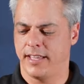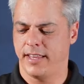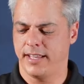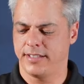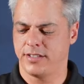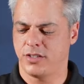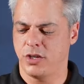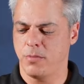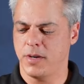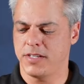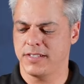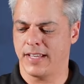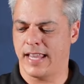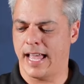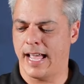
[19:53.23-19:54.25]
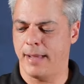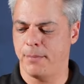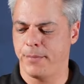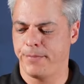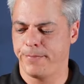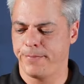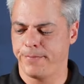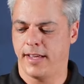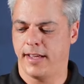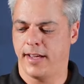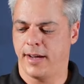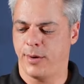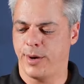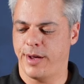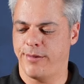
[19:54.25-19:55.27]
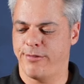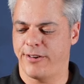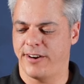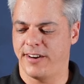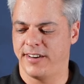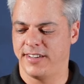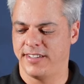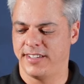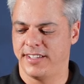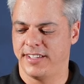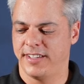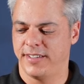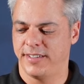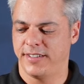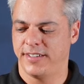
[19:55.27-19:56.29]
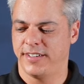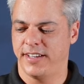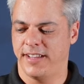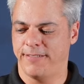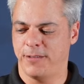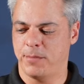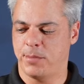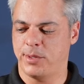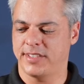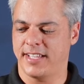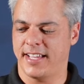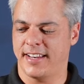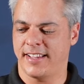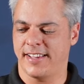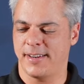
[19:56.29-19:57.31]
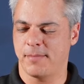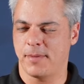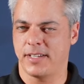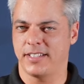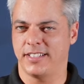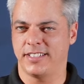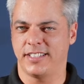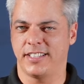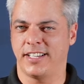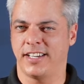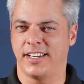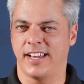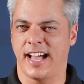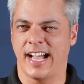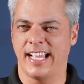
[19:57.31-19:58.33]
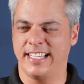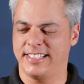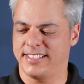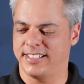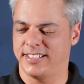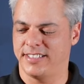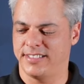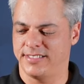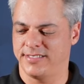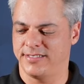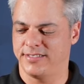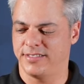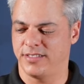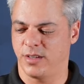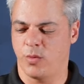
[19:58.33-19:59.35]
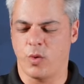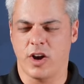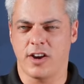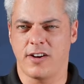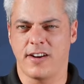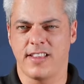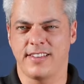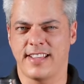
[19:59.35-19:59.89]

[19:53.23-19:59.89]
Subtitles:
That's too much lime. However, if you put that on on ice and watered it